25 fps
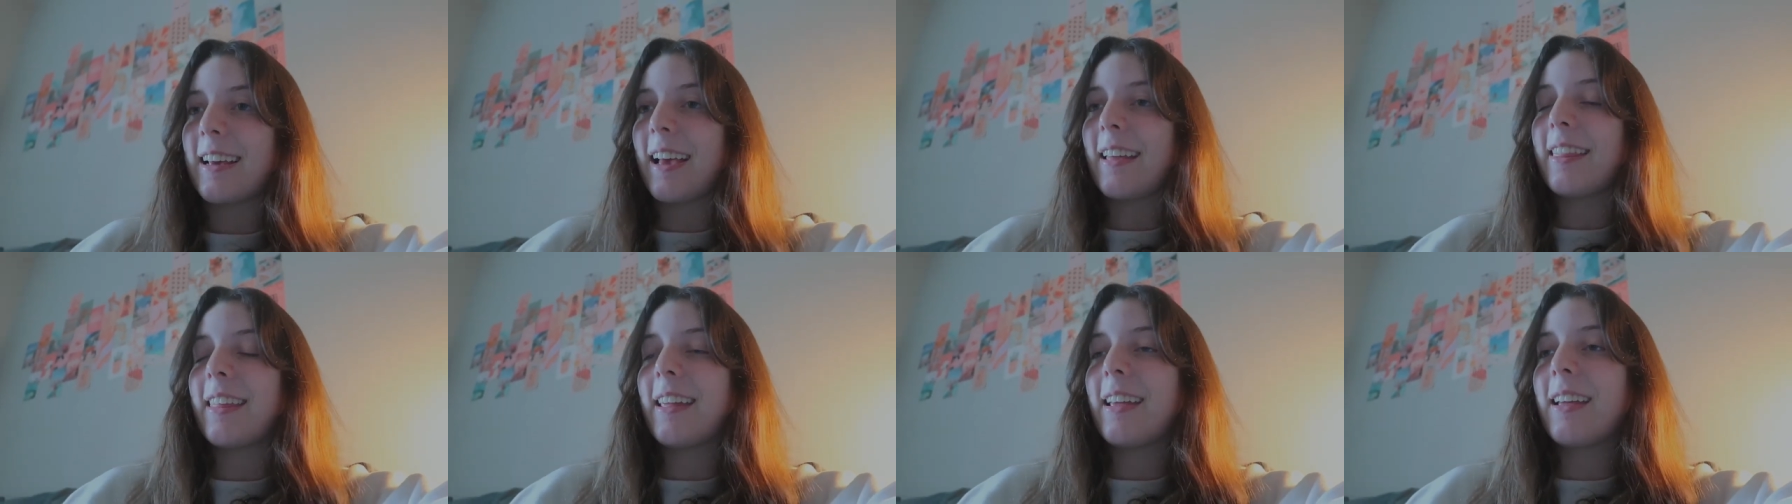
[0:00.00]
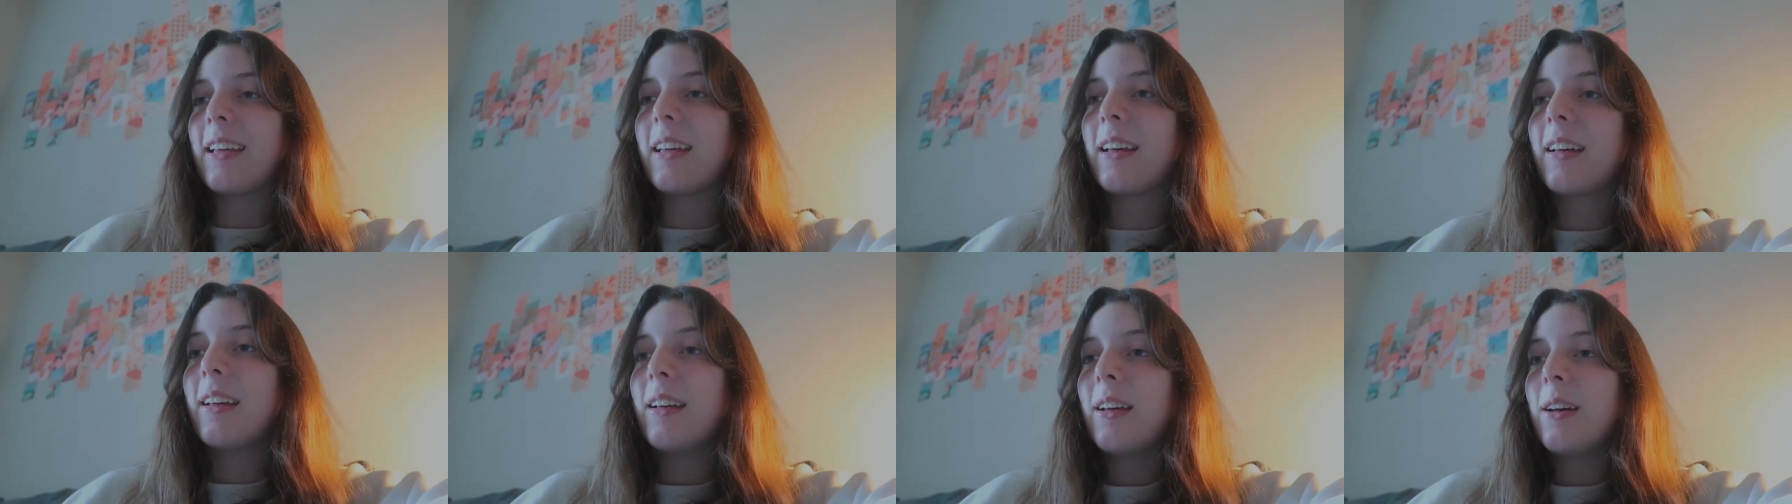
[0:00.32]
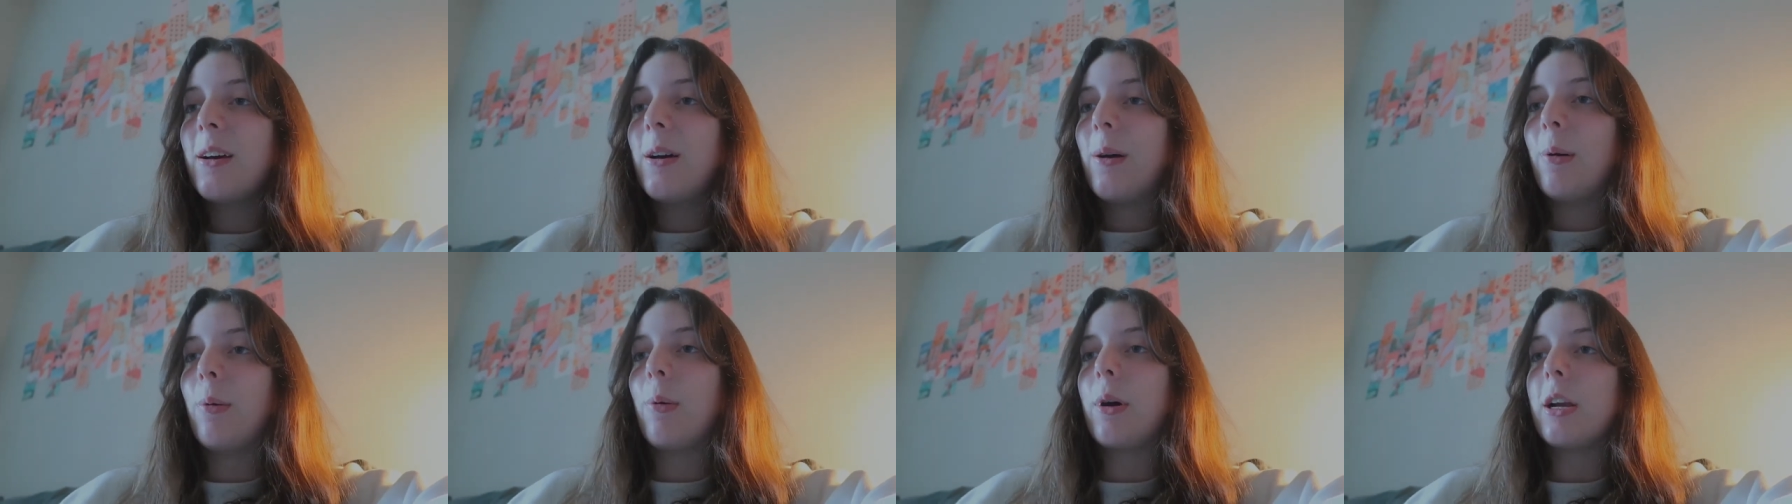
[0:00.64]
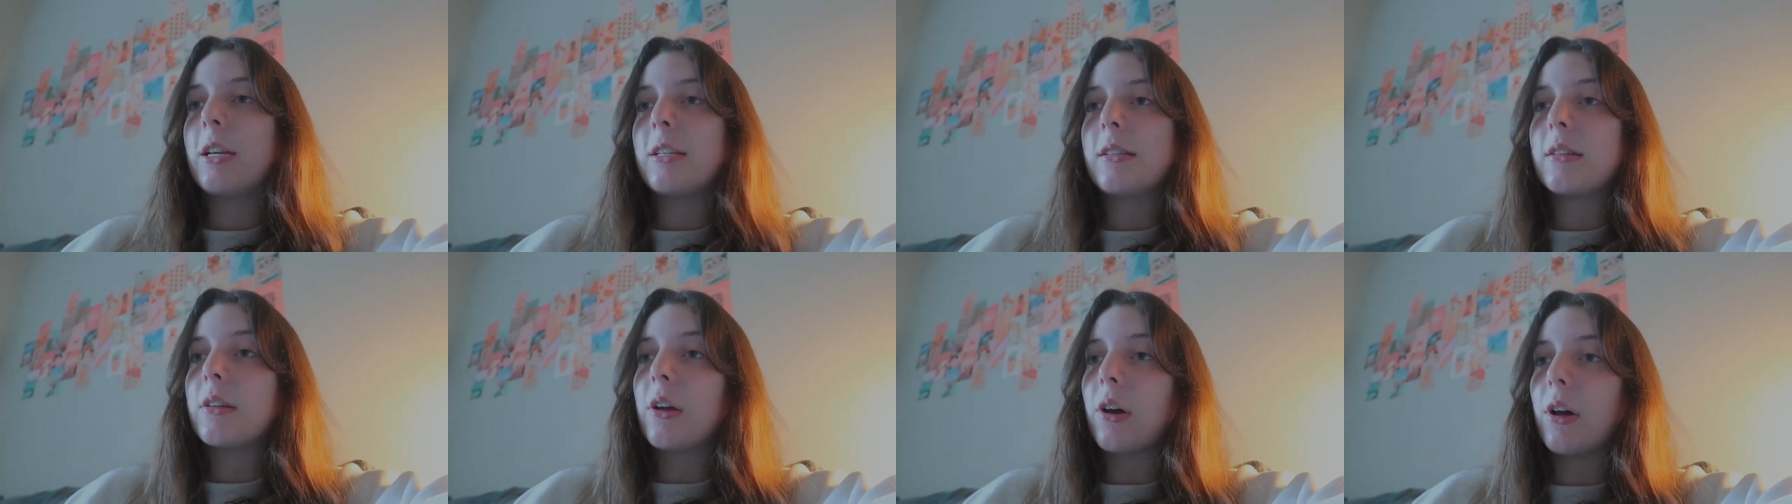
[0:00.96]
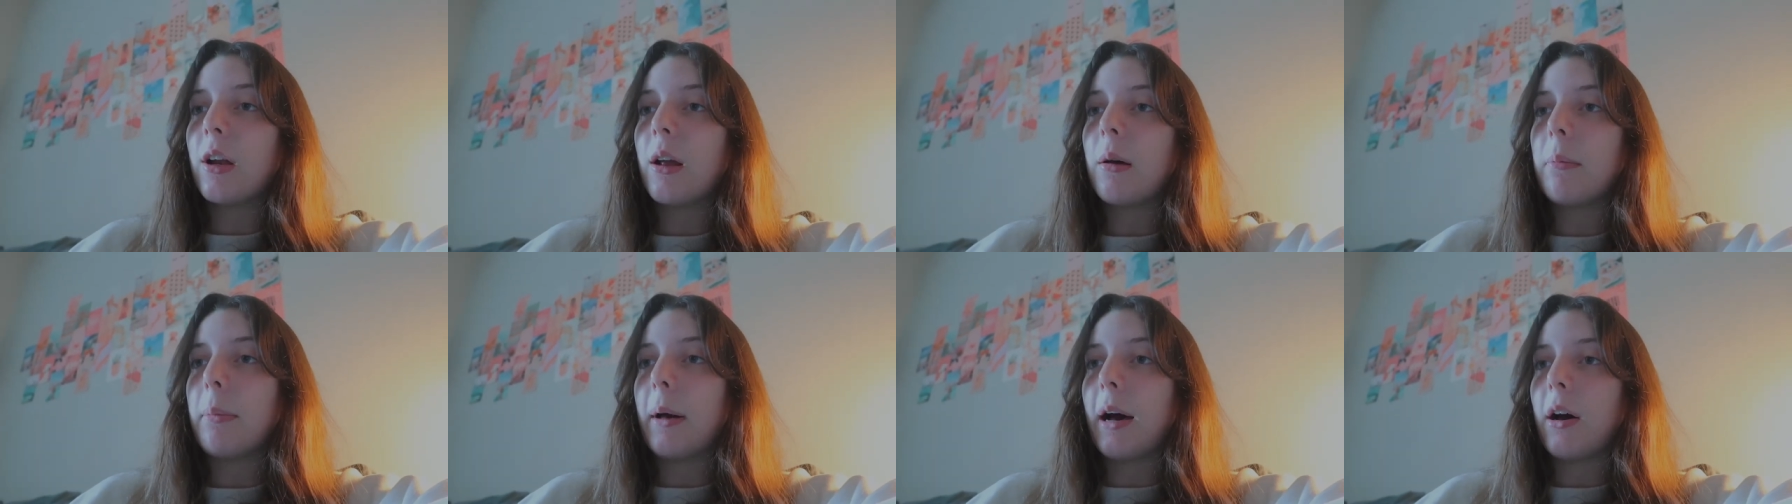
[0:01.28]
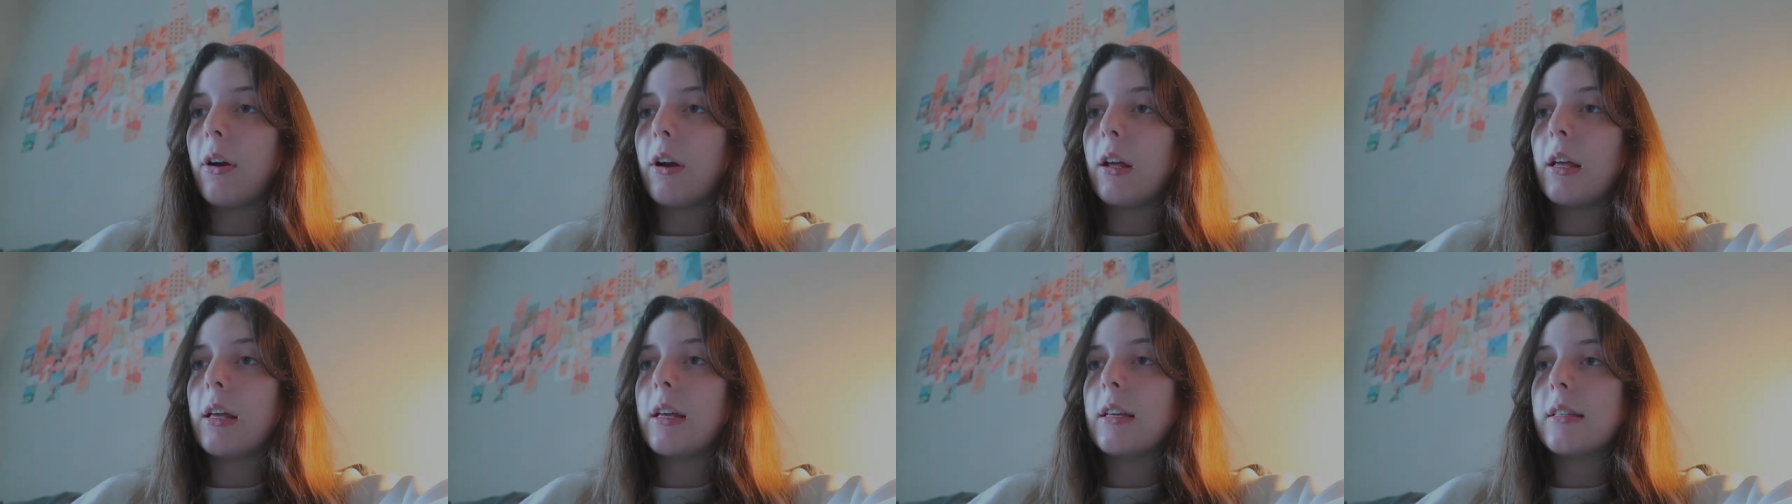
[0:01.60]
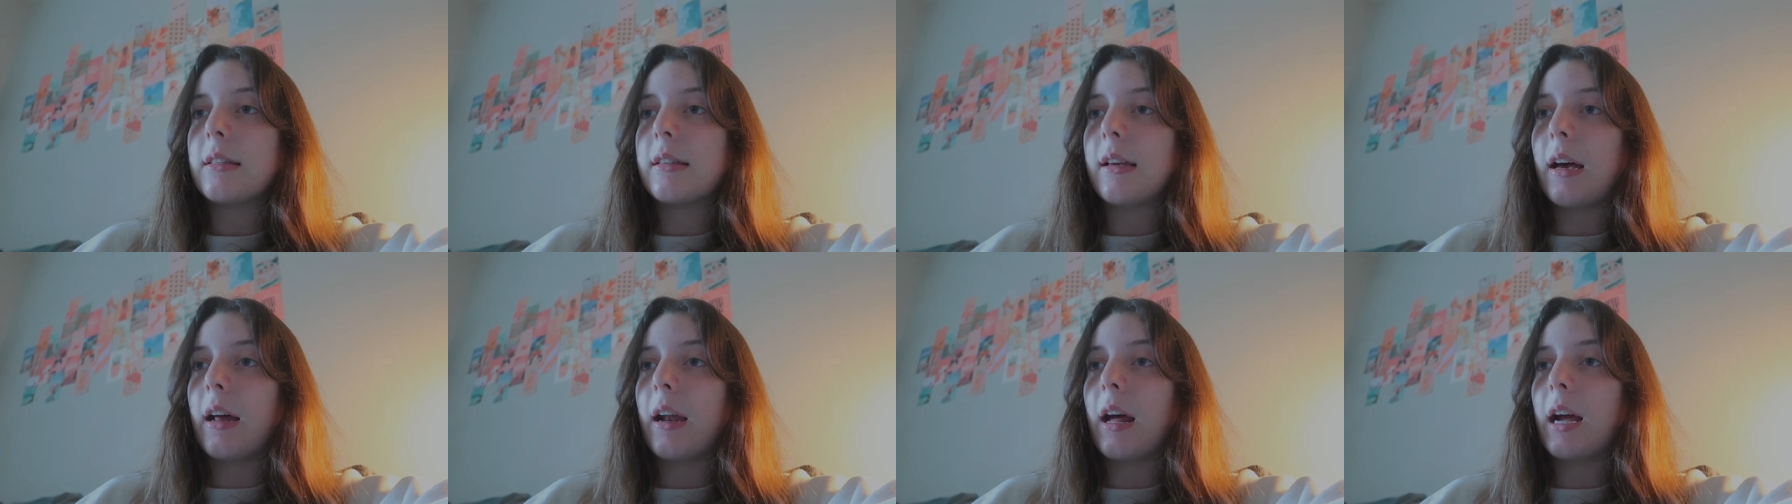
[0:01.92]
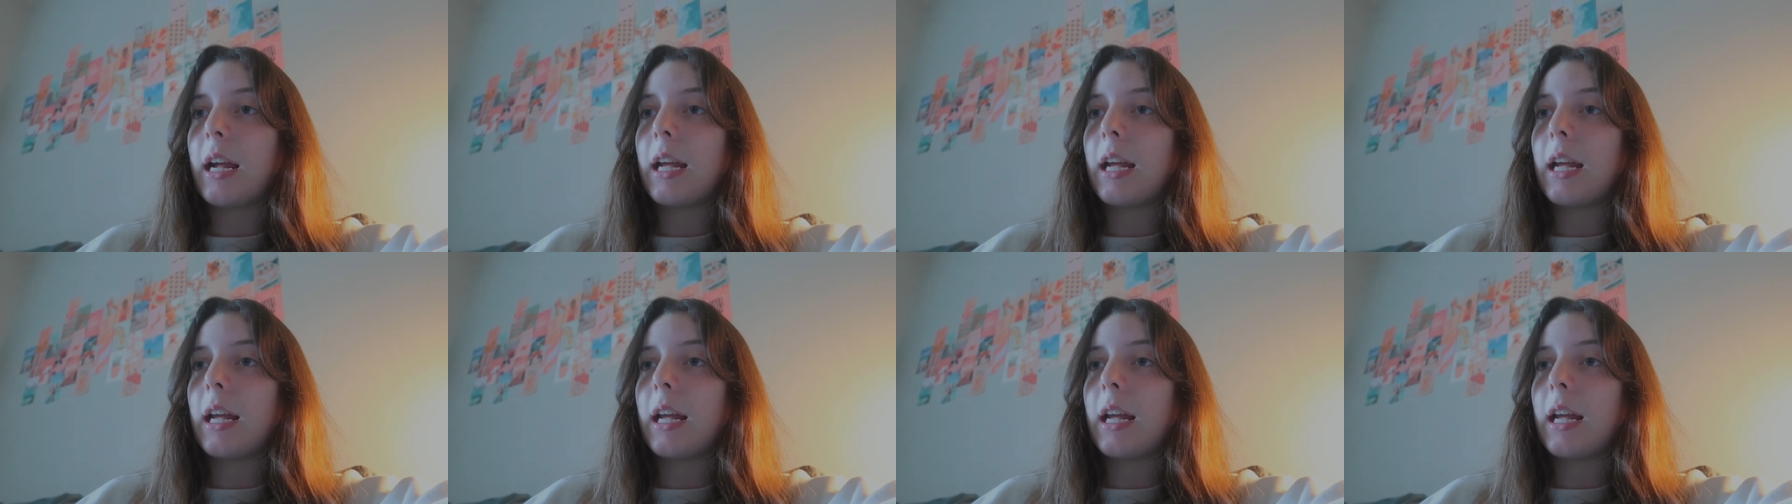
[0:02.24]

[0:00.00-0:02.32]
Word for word: I think what is good about it is that